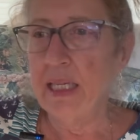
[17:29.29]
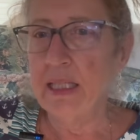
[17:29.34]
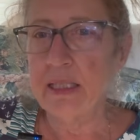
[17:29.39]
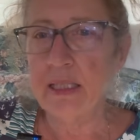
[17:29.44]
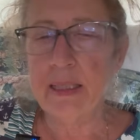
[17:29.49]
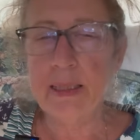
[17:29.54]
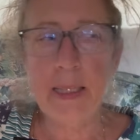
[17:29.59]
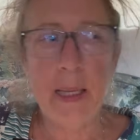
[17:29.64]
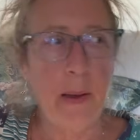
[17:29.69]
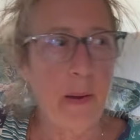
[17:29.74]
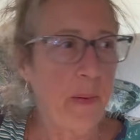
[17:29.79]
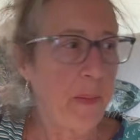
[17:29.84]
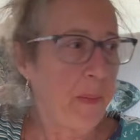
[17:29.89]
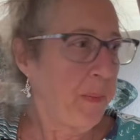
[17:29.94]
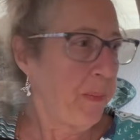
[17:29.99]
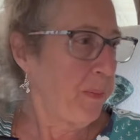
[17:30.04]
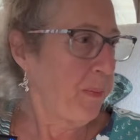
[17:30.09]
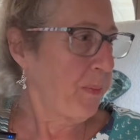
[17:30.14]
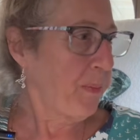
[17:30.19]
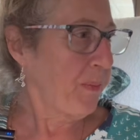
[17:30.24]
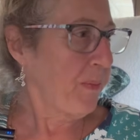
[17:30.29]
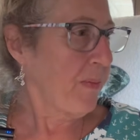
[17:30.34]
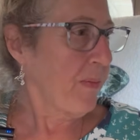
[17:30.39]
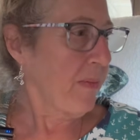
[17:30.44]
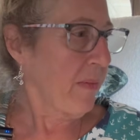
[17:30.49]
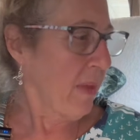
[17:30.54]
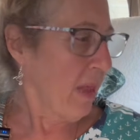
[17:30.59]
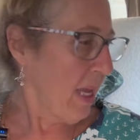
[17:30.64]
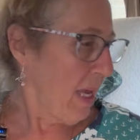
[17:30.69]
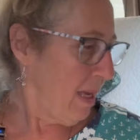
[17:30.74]
So,
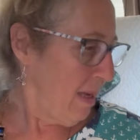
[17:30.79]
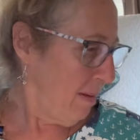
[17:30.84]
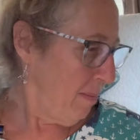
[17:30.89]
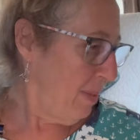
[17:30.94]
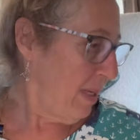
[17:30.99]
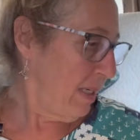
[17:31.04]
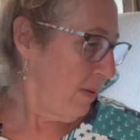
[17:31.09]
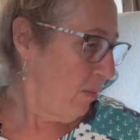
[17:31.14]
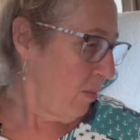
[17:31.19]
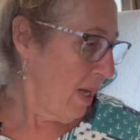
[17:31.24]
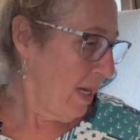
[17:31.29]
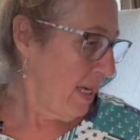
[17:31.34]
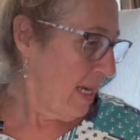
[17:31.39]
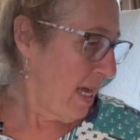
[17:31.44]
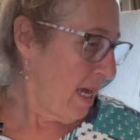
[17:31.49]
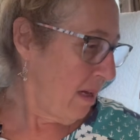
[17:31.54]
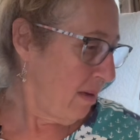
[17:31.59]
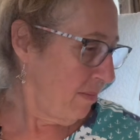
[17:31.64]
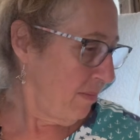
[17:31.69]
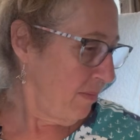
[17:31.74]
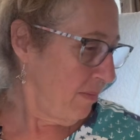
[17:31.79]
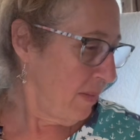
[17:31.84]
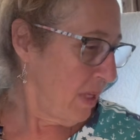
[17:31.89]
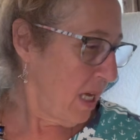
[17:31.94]
but right now